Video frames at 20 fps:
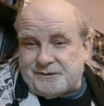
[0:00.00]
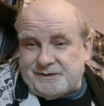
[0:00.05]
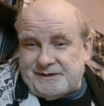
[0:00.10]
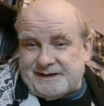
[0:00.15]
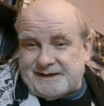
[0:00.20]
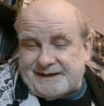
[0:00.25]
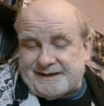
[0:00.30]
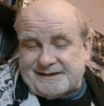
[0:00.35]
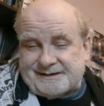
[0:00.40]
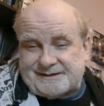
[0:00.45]

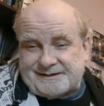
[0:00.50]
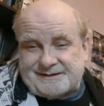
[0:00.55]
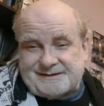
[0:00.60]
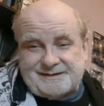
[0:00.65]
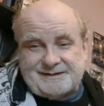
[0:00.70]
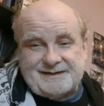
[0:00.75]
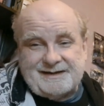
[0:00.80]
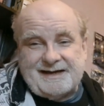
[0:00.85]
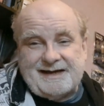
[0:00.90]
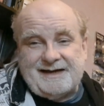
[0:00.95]

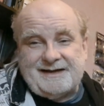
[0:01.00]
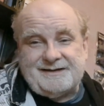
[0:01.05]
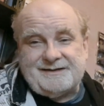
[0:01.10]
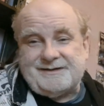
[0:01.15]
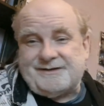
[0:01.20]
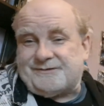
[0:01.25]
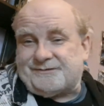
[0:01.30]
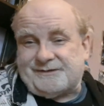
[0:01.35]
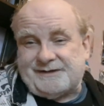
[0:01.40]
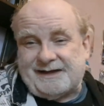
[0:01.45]
yes, I
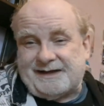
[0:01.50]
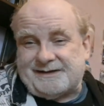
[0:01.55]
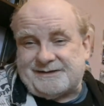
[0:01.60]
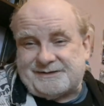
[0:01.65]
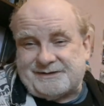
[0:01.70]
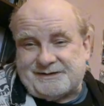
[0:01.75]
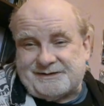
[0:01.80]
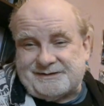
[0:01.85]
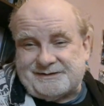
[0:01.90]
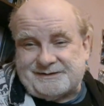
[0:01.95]
love
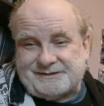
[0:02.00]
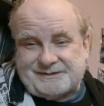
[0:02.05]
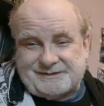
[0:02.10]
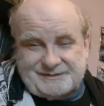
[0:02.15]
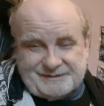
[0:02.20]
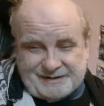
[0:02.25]
Legend.